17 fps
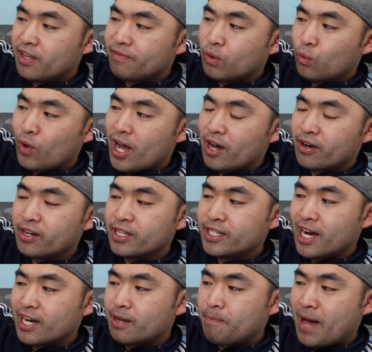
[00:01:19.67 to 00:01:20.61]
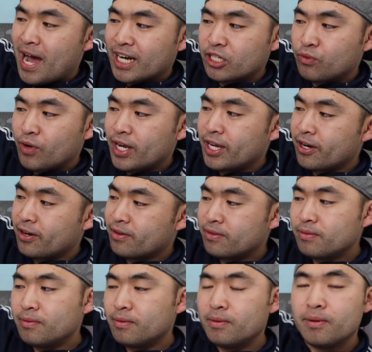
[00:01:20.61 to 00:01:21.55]
love the way how they designed the packaging right
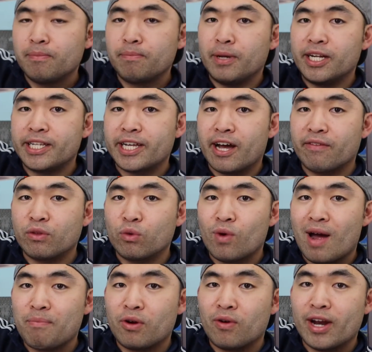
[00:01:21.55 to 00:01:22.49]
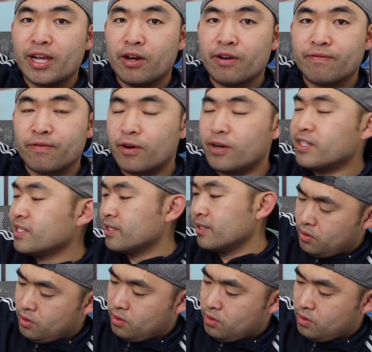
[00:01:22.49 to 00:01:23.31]
here. But let's take off the wrapper right here first.